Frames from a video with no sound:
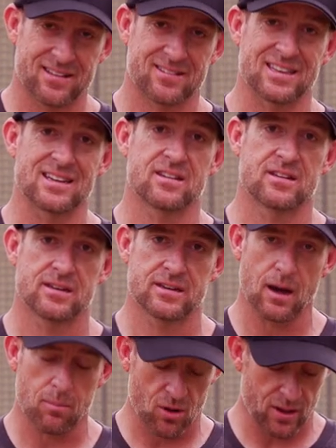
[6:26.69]
that's the
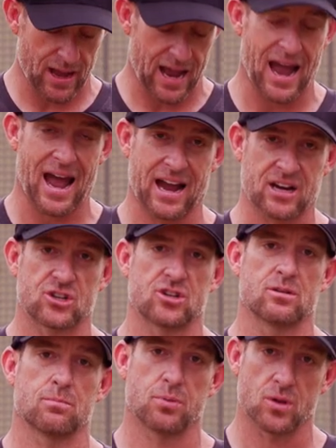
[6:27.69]
double
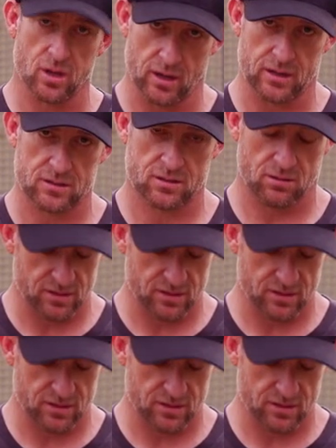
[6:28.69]
action plus. So